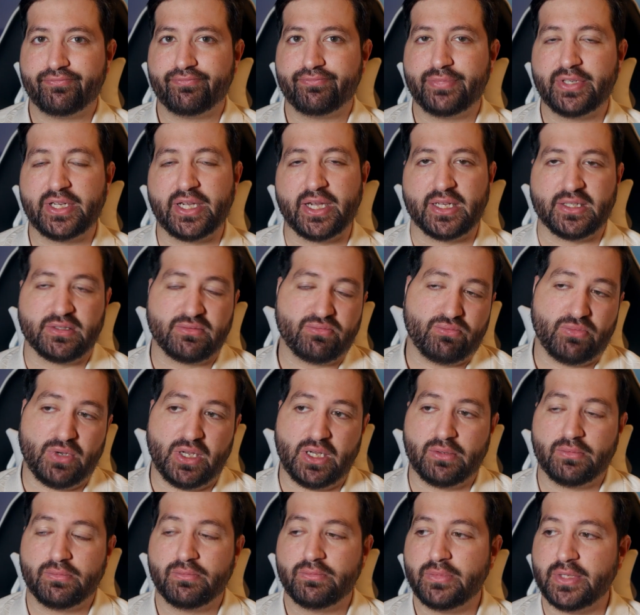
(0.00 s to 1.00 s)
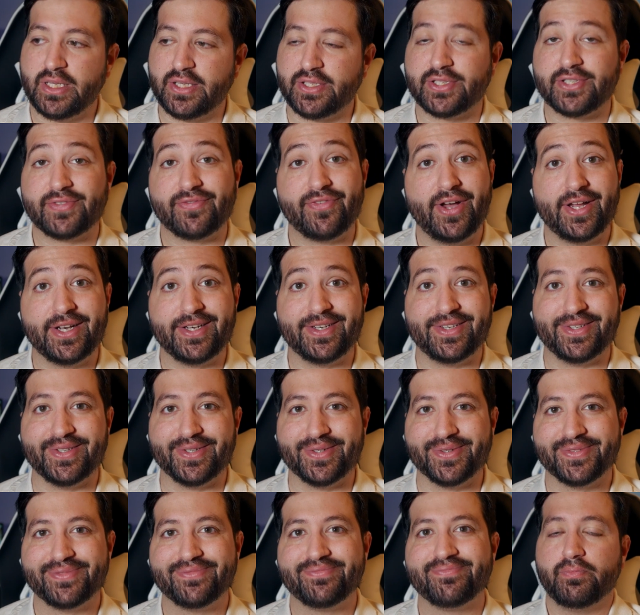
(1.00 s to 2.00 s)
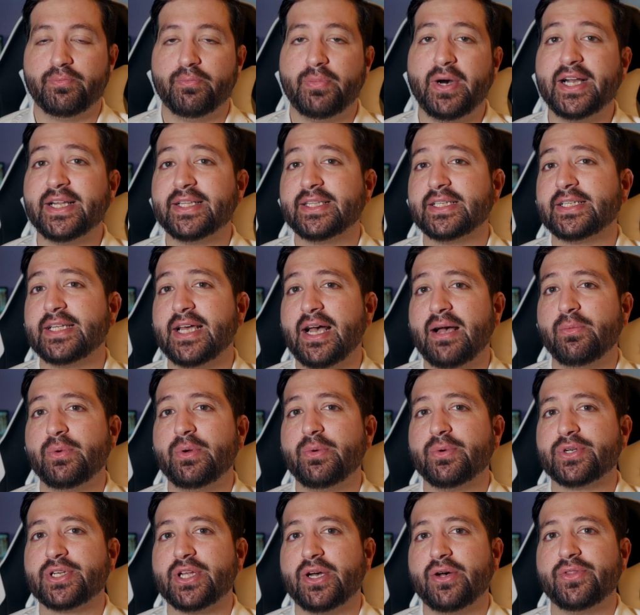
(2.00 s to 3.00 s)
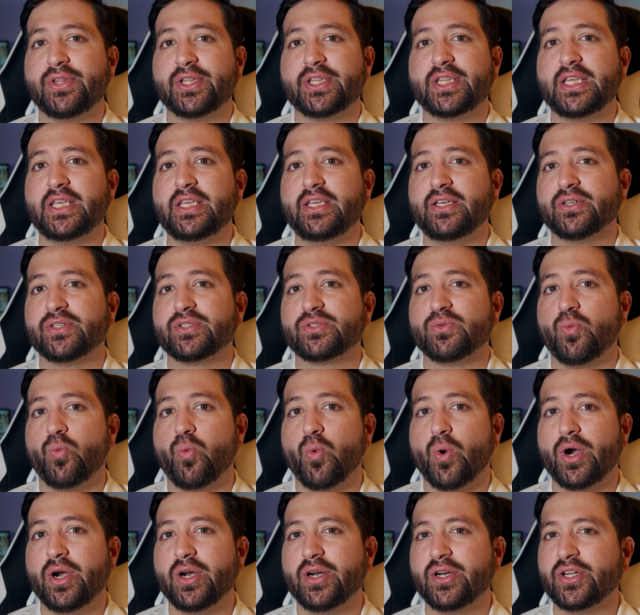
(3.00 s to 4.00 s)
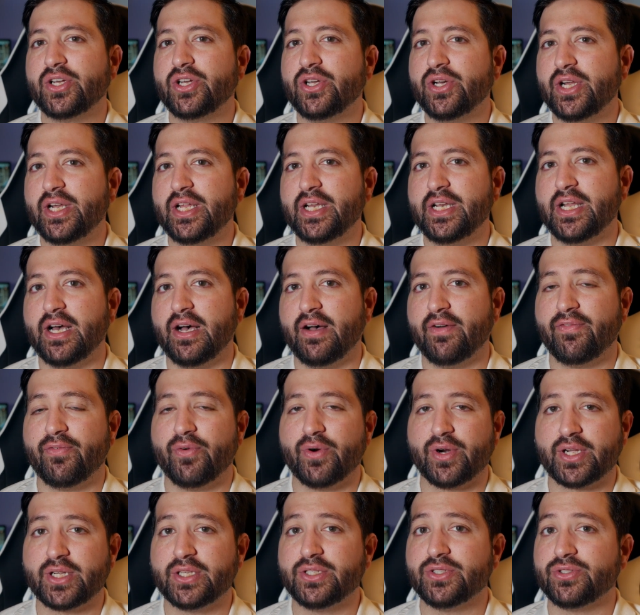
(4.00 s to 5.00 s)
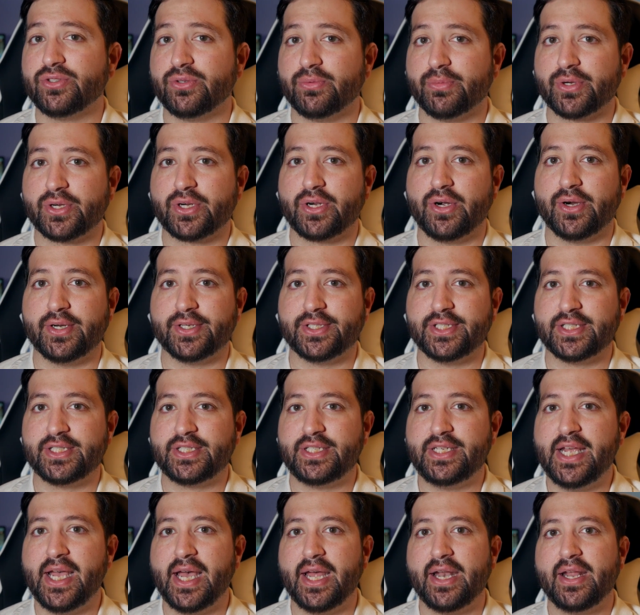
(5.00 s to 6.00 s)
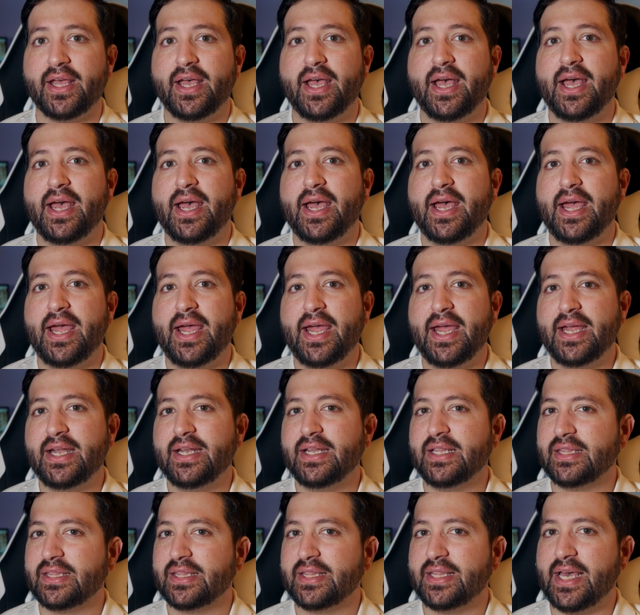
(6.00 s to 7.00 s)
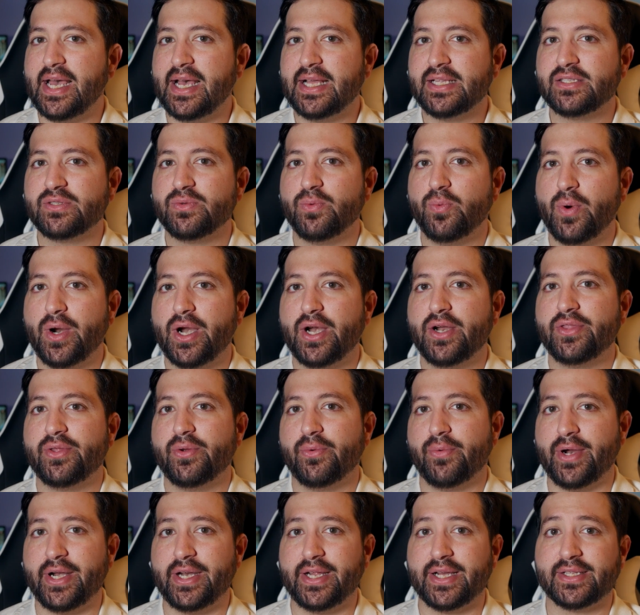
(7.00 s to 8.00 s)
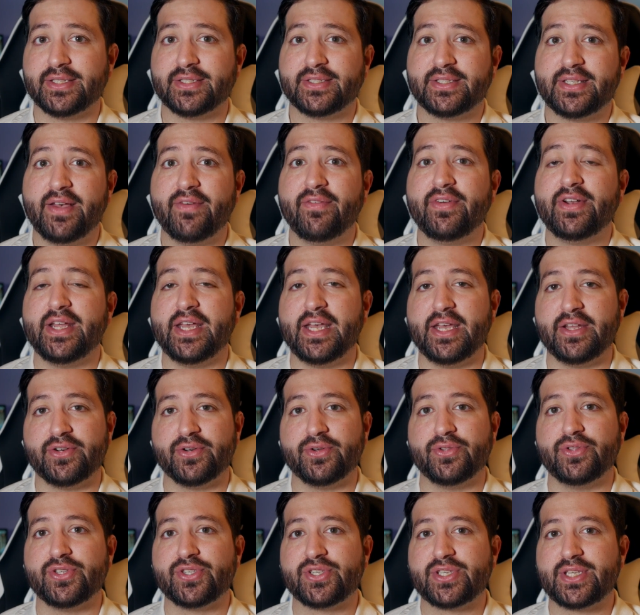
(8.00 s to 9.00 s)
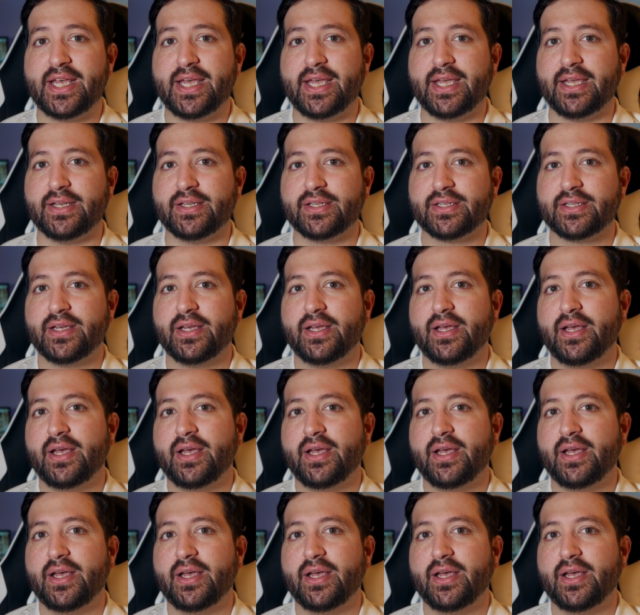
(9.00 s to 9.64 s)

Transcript: Because, well, it's fun too. But at the time we were told that the yields weren't good enough for a consumer card just yet, and that's where the Radeon seven entered the stage.